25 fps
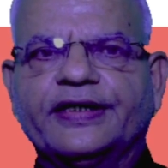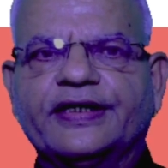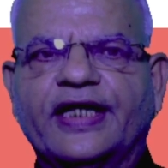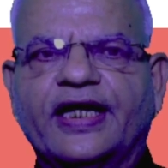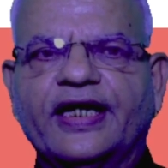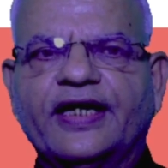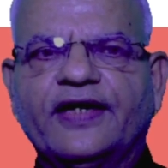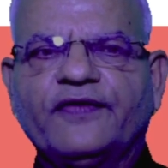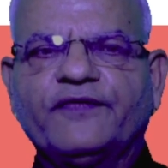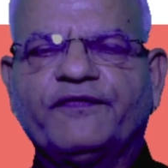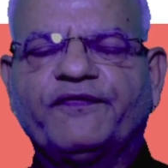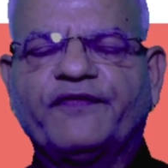
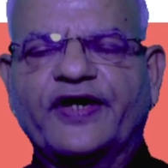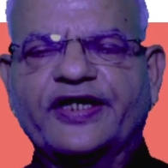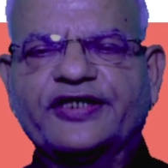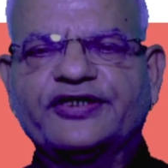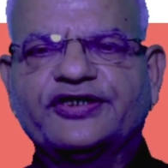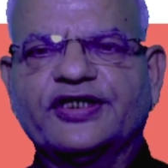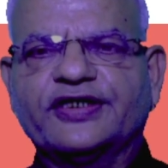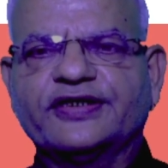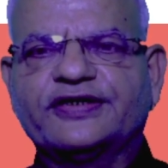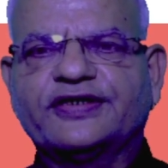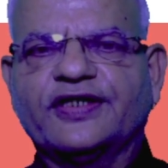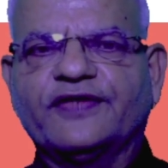Then
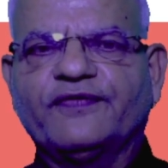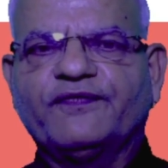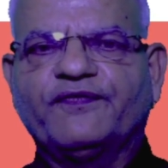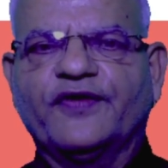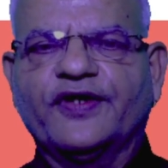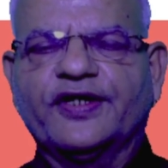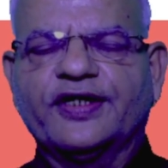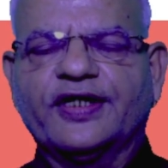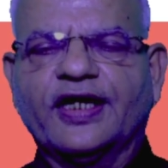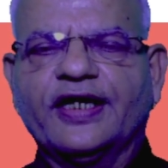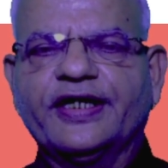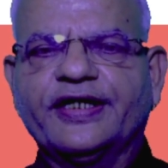infectious
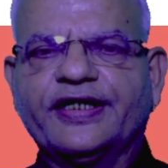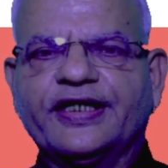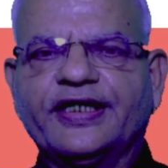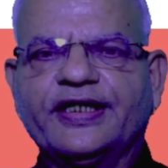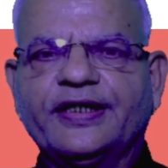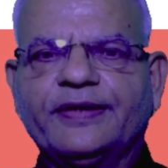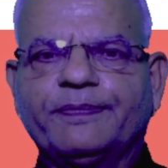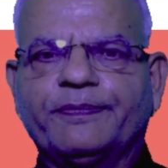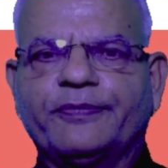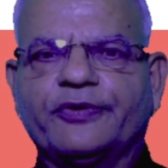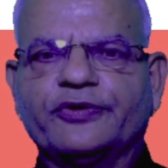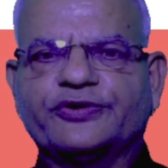
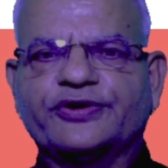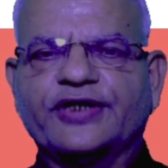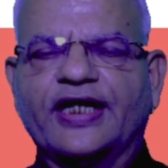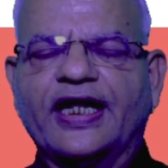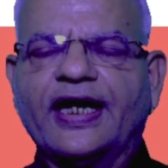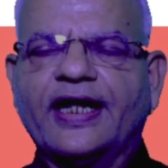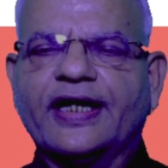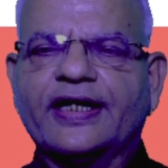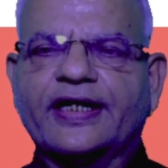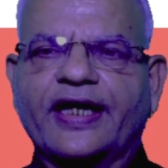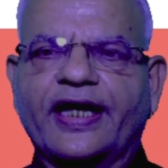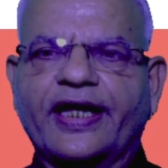infertility,
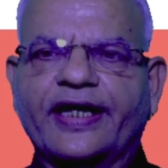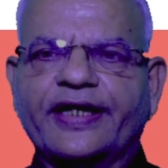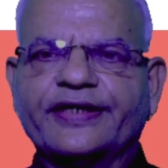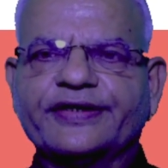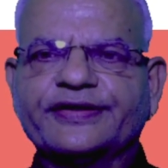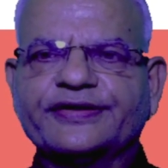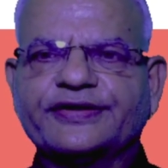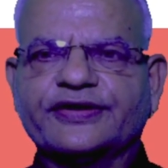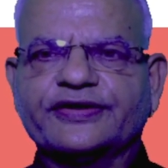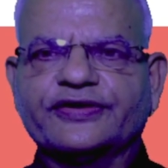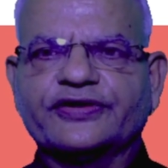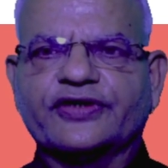Brucella
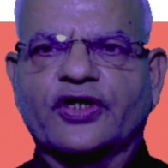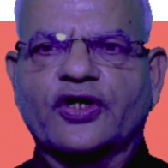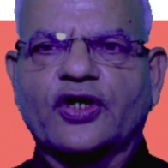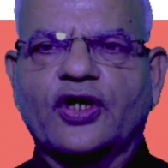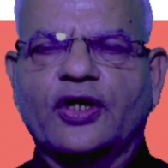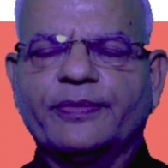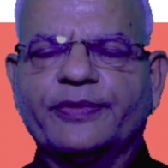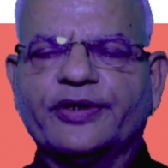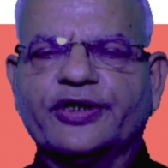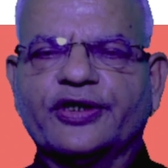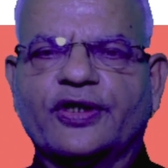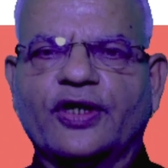canis is a
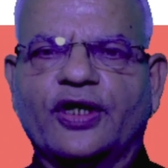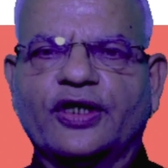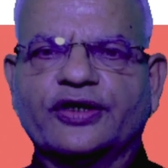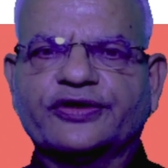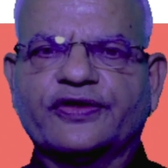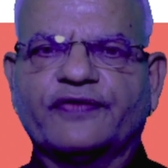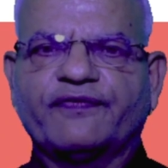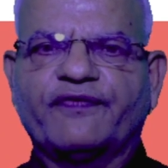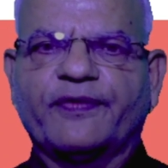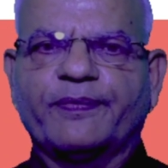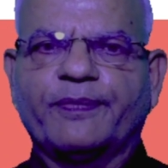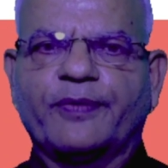common
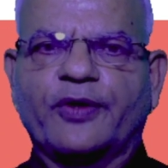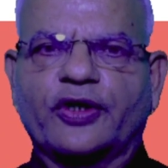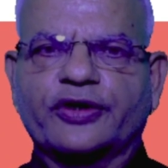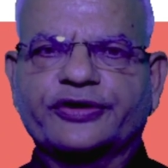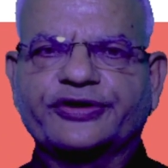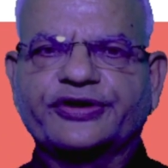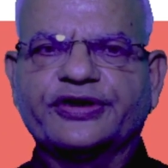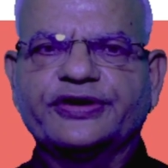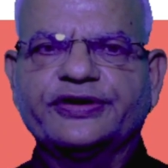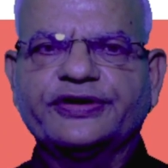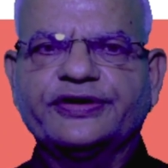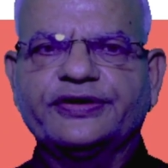cause of
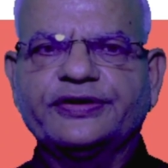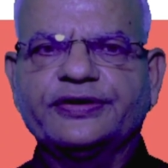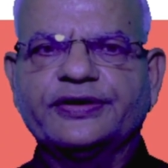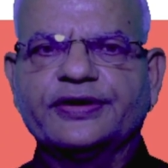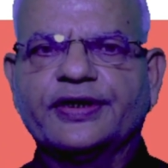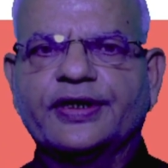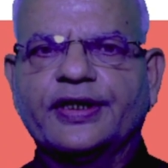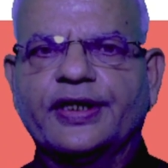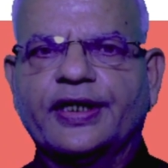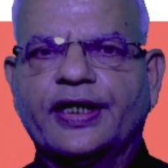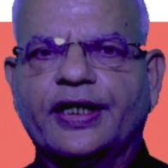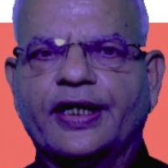abortion
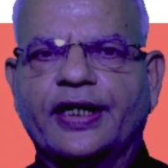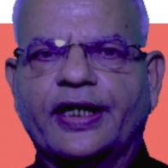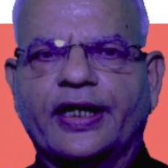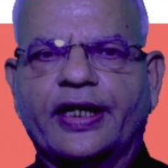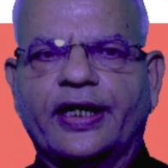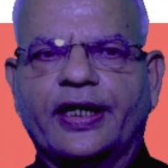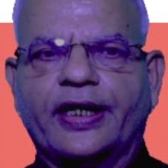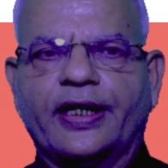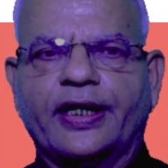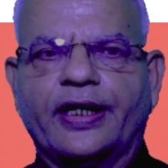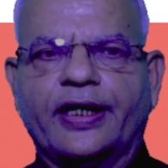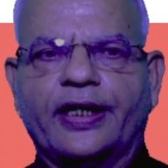
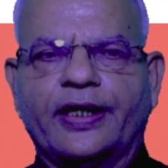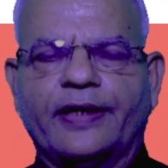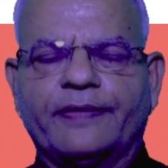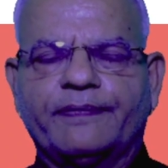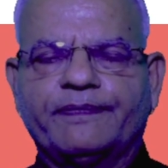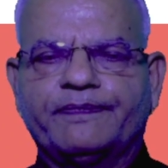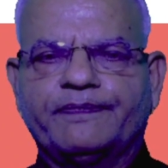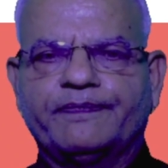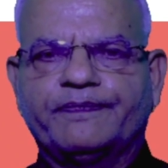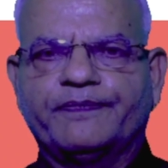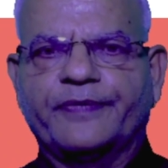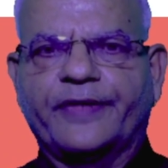
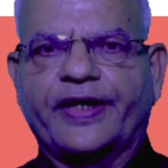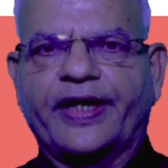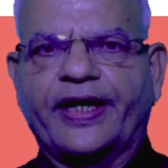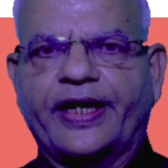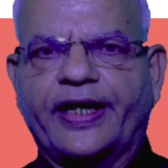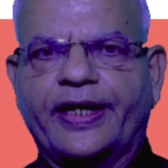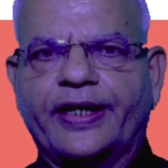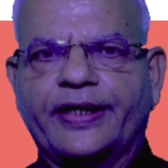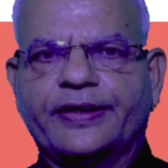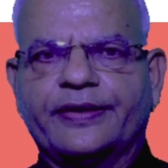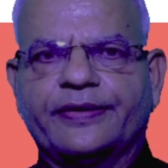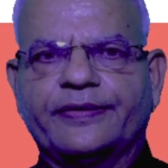
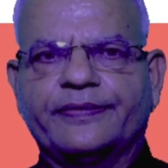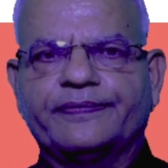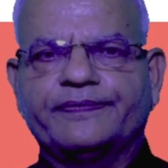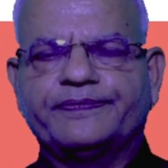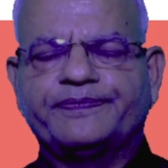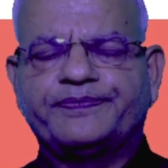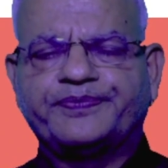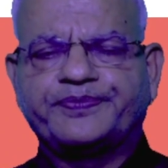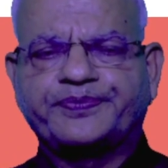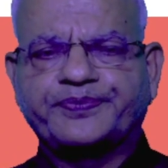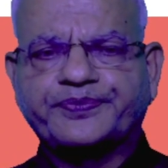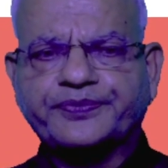and
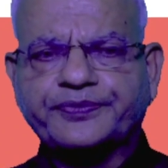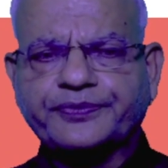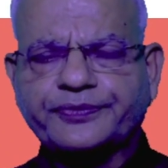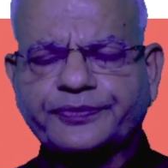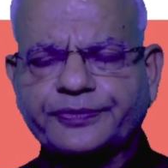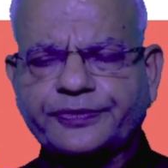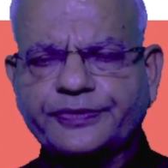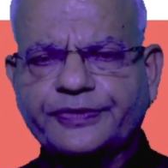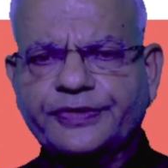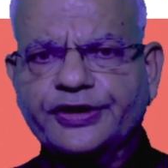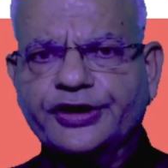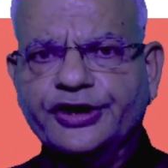
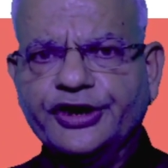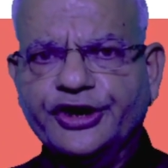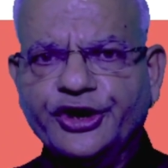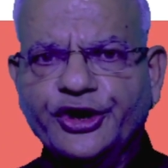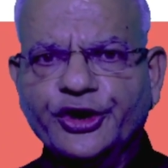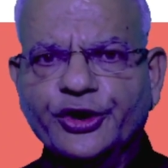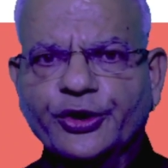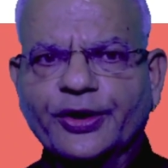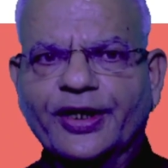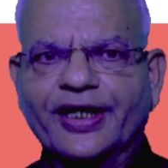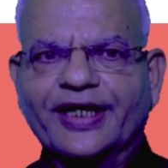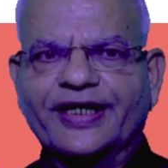
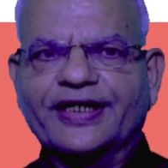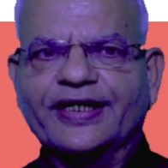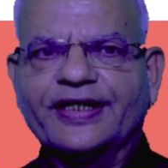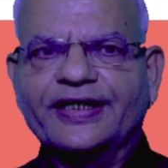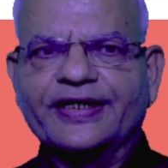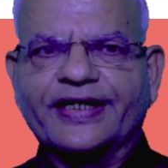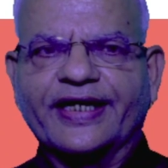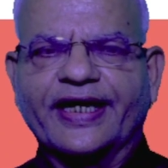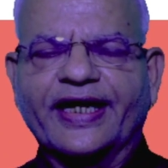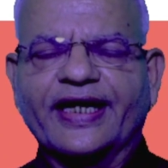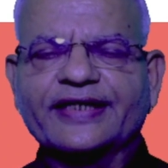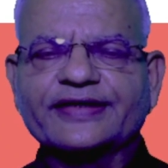
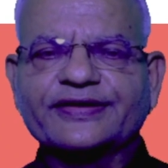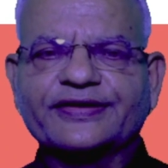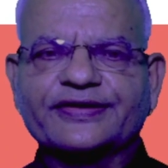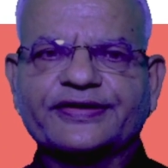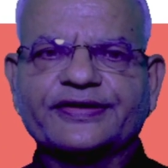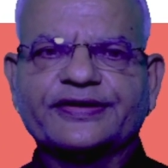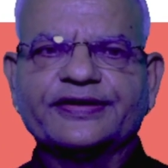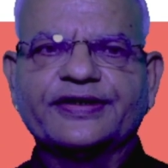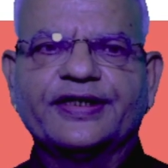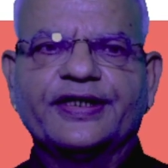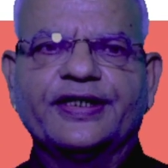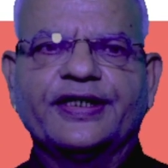neonatal
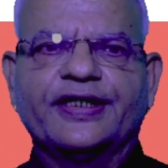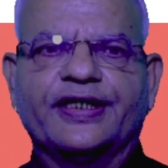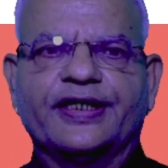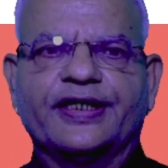deaths.